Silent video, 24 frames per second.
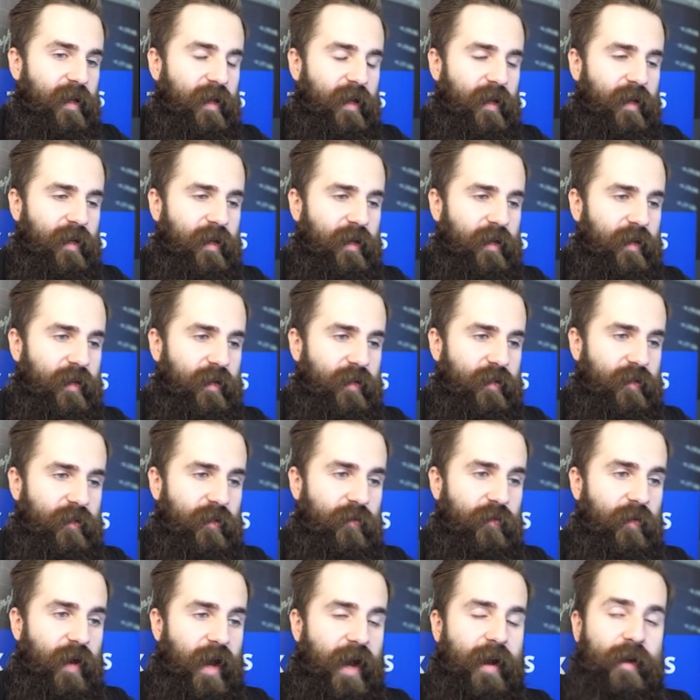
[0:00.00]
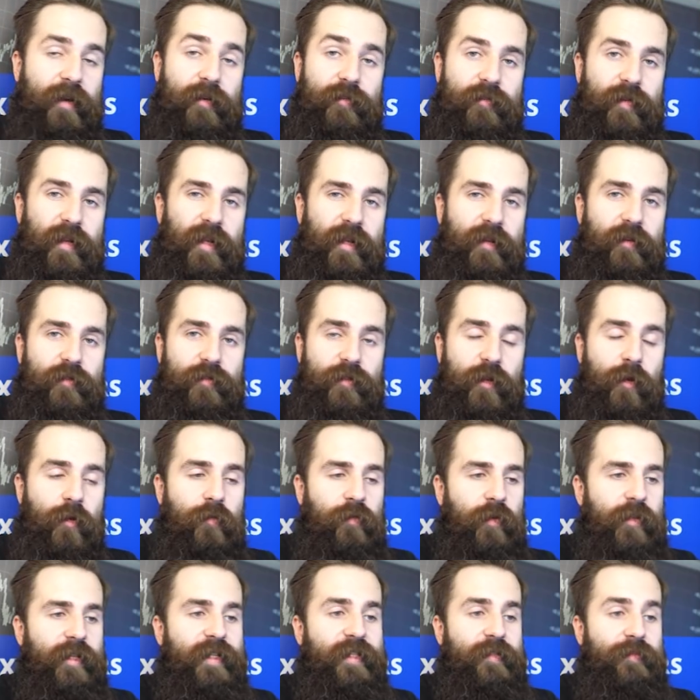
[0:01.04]
So I really don't know
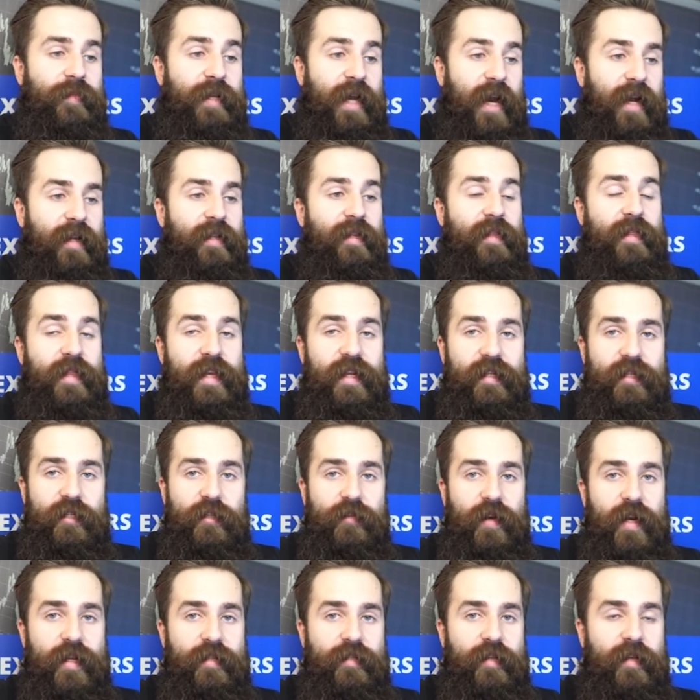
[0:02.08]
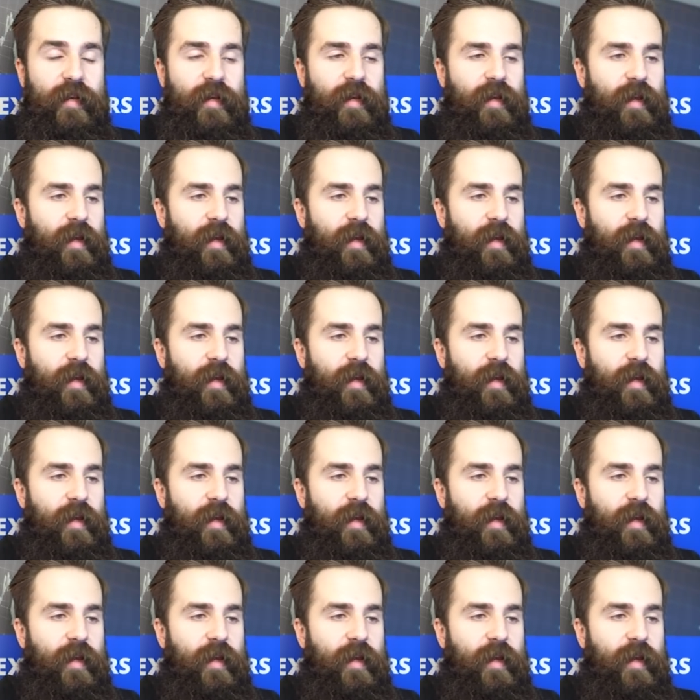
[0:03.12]
what is behind these trades.